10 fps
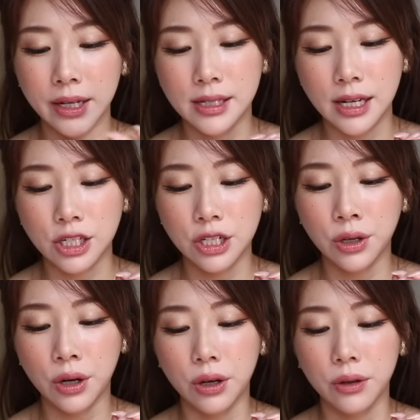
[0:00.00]
It is actually
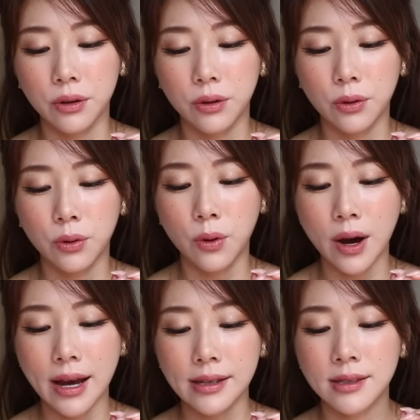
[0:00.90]
called
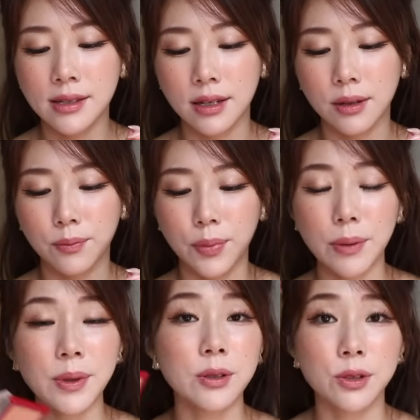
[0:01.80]
Hua Xing
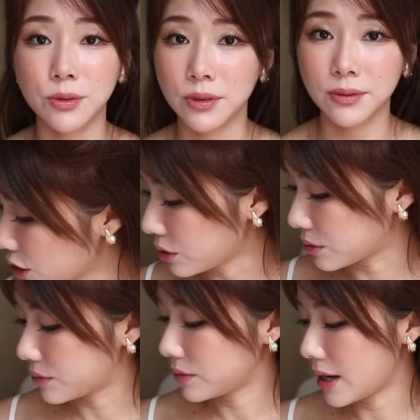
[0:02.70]
Baby Nude.
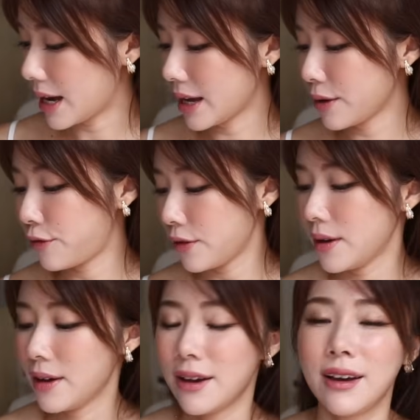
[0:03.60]
Oh, I have
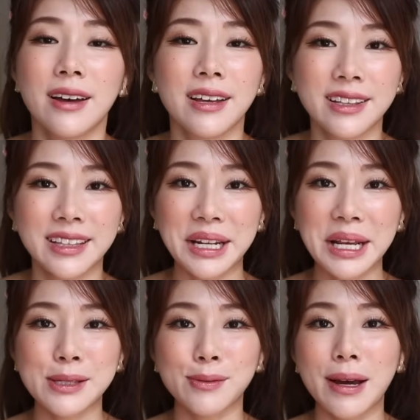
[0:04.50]
the
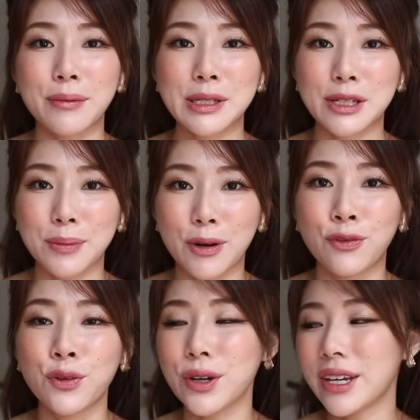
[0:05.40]
next one. I want to talk
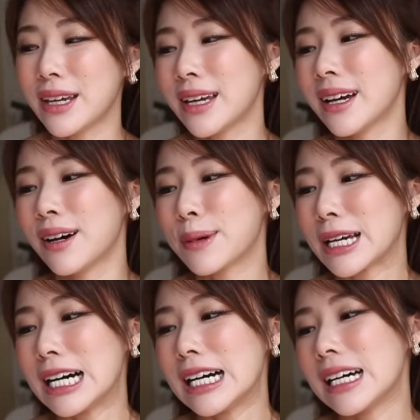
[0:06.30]
about Fui. Oh my
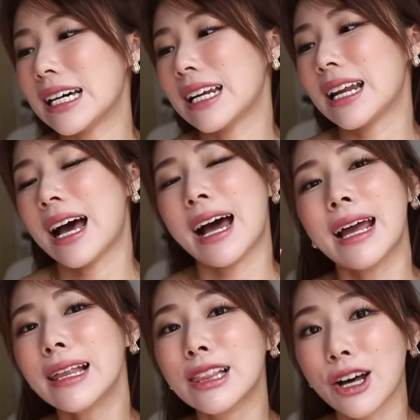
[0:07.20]
god,
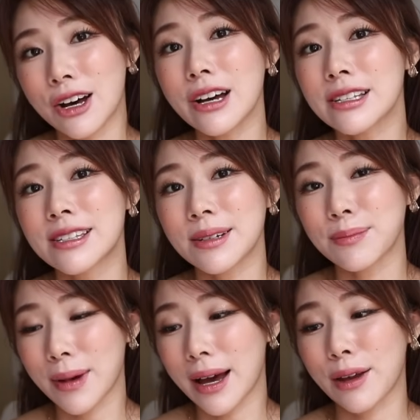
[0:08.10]
I lost
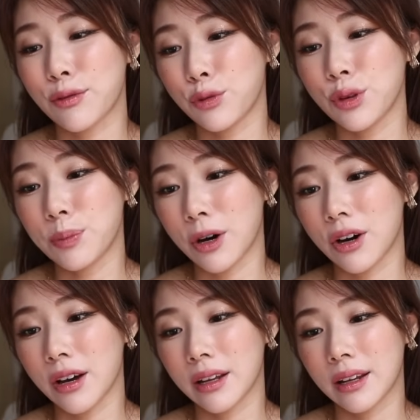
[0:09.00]
my Fui
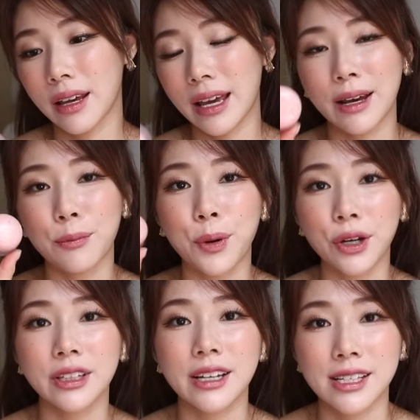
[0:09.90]
pot and I
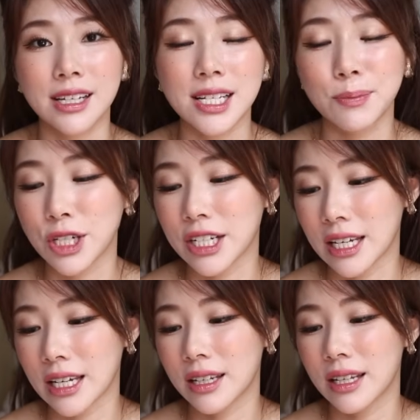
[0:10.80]
bought the exact same shade
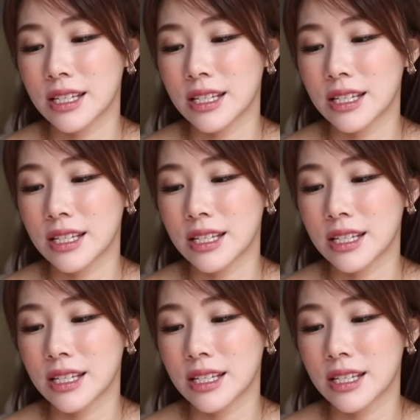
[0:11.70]
again.